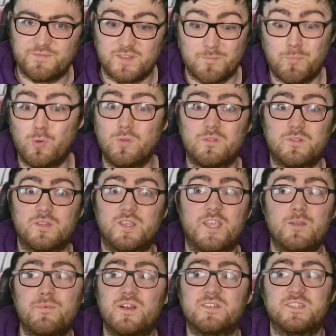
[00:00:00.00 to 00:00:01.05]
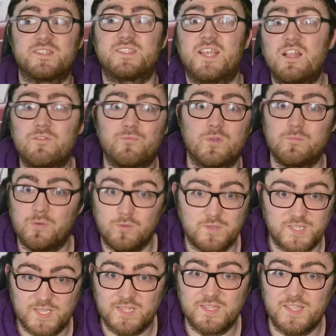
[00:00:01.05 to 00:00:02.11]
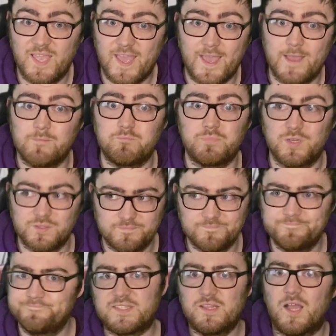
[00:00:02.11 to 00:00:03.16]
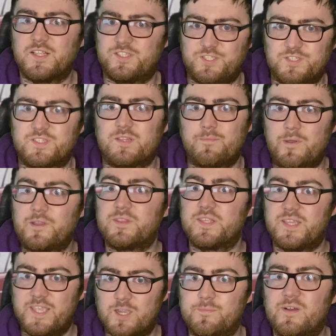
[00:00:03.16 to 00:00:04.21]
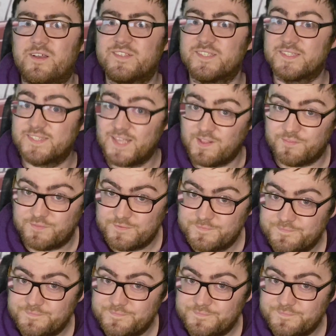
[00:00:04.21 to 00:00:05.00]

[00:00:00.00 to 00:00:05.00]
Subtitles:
And the gearbox itself will bolt in, yeah, but not just about the gearbox itself.